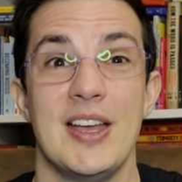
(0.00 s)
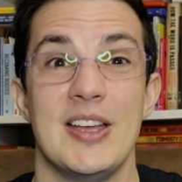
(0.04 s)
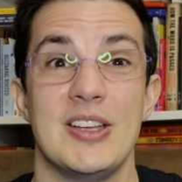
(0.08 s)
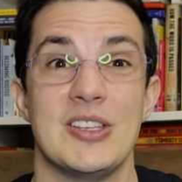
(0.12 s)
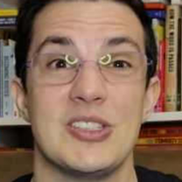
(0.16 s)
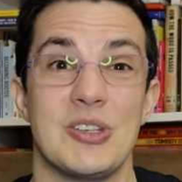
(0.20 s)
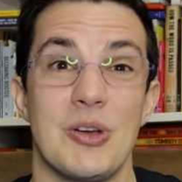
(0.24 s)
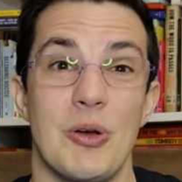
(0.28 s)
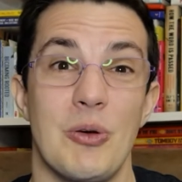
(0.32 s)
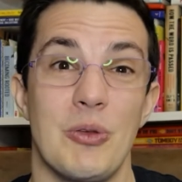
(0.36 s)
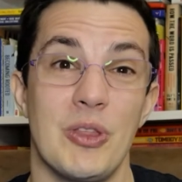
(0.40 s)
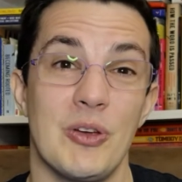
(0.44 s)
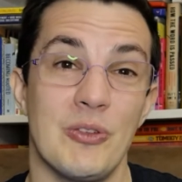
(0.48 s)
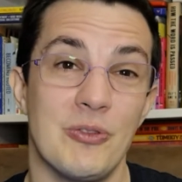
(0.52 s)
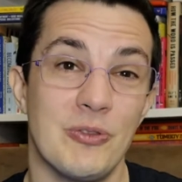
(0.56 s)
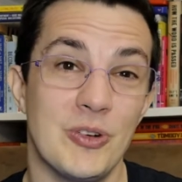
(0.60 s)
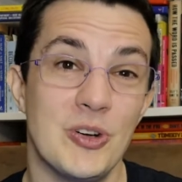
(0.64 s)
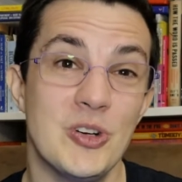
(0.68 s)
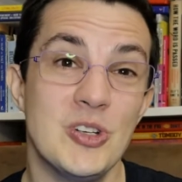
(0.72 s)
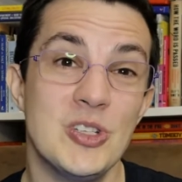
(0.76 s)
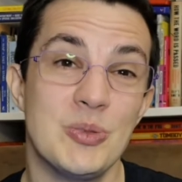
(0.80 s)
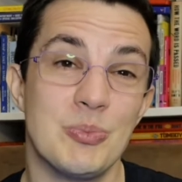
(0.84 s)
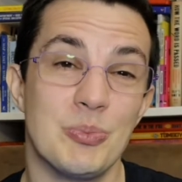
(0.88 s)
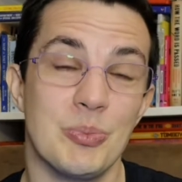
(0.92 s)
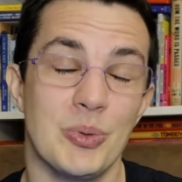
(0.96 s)
So the
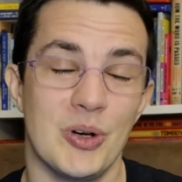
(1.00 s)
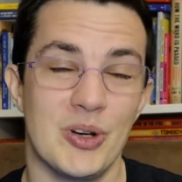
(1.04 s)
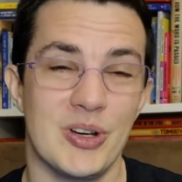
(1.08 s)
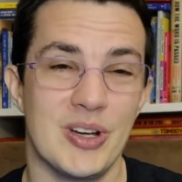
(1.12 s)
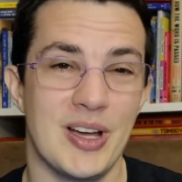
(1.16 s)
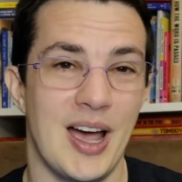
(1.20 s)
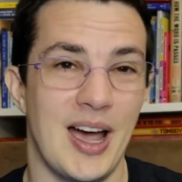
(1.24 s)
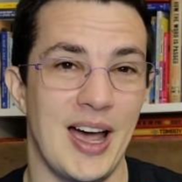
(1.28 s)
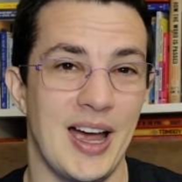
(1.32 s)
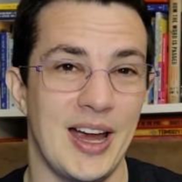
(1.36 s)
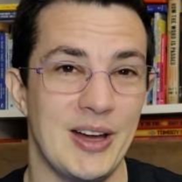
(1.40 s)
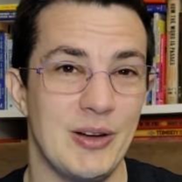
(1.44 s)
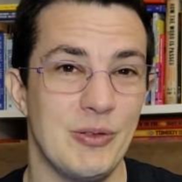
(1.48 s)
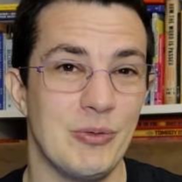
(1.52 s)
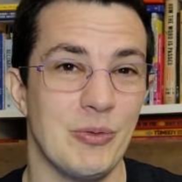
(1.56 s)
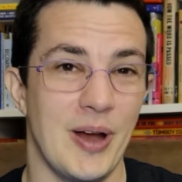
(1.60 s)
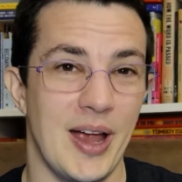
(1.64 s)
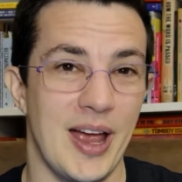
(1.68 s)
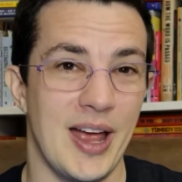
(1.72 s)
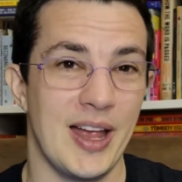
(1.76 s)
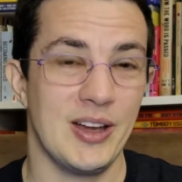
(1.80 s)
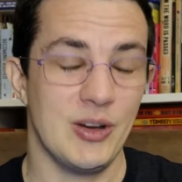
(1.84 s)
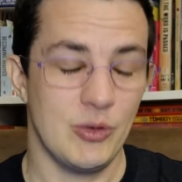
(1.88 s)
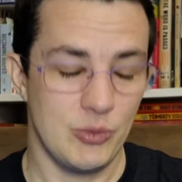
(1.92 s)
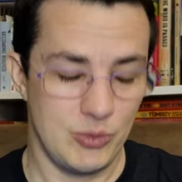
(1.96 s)
first book I read